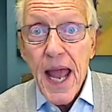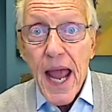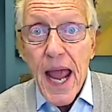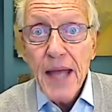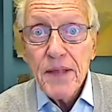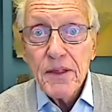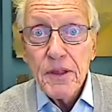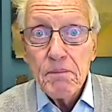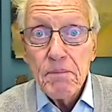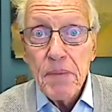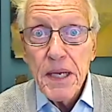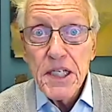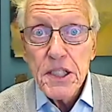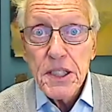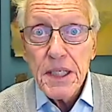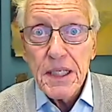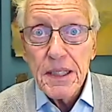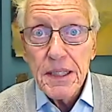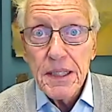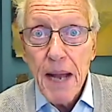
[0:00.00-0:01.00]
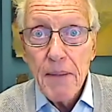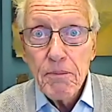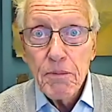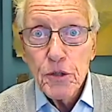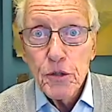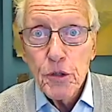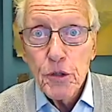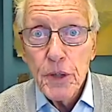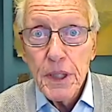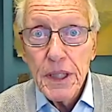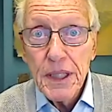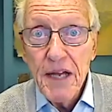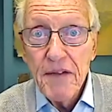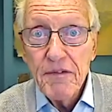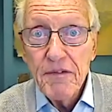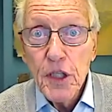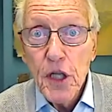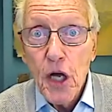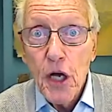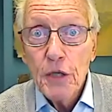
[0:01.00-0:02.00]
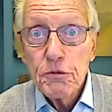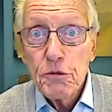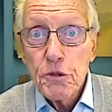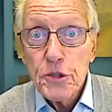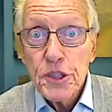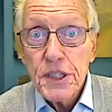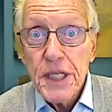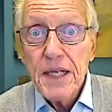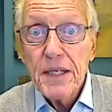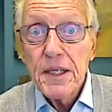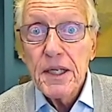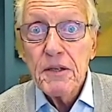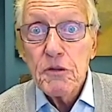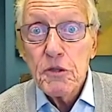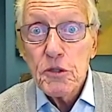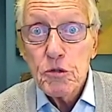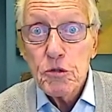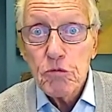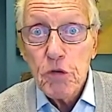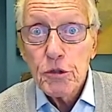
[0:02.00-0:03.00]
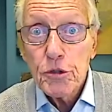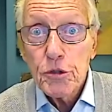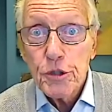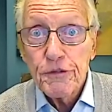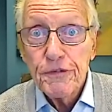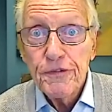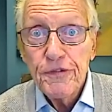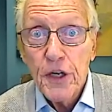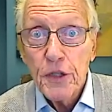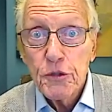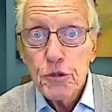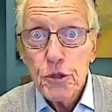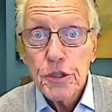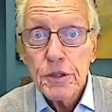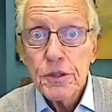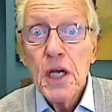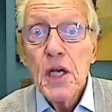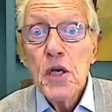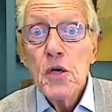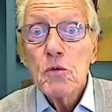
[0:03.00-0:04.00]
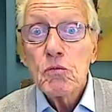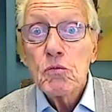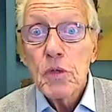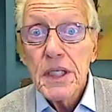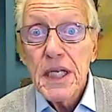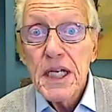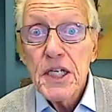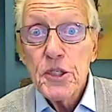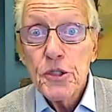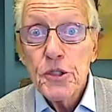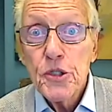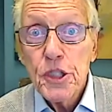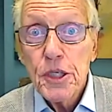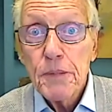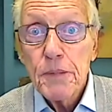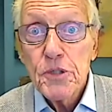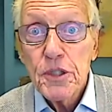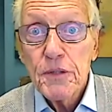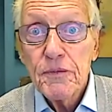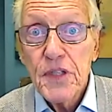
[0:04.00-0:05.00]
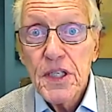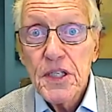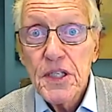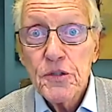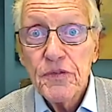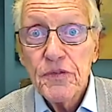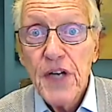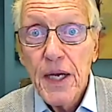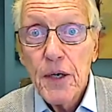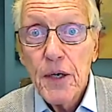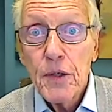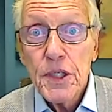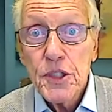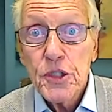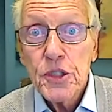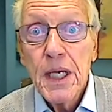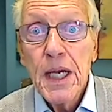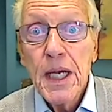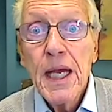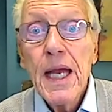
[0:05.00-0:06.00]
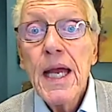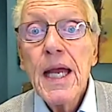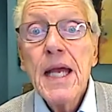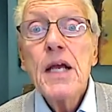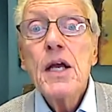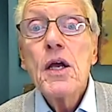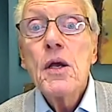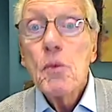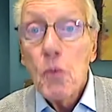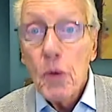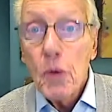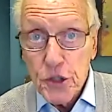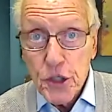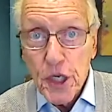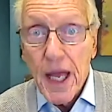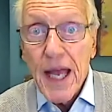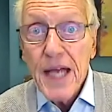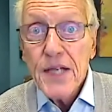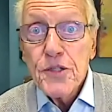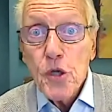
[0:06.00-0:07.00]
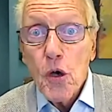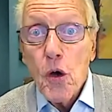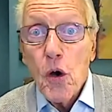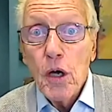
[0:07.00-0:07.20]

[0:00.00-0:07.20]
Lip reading: At the basic laboratory level, understanding the structure, function, relationships of this virus, which has